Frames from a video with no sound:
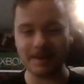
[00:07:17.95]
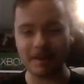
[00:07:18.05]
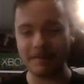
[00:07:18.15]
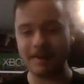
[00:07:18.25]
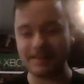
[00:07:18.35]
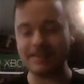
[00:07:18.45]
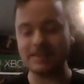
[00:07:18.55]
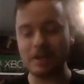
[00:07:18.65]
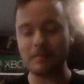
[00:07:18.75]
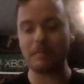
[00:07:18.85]
I mean, it's not the
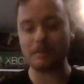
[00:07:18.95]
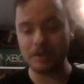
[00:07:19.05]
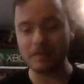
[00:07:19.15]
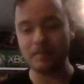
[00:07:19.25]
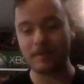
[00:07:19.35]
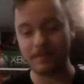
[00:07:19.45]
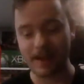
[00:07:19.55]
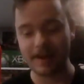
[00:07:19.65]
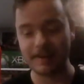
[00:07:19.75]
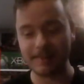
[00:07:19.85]
cheapest
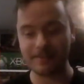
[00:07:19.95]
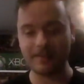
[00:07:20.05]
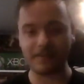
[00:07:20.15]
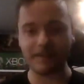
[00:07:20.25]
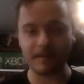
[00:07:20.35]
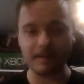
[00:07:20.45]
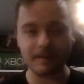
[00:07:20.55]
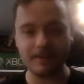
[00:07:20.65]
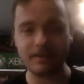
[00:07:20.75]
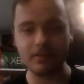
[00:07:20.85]
kind, because there's like a
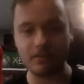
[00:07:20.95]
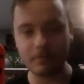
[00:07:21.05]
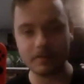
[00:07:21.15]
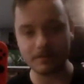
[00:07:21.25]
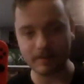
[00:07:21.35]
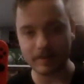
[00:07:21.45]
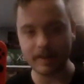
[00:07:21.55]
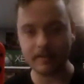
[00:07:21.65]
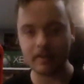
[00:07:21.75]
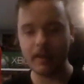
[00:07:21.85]
Nintendo Switch Lite,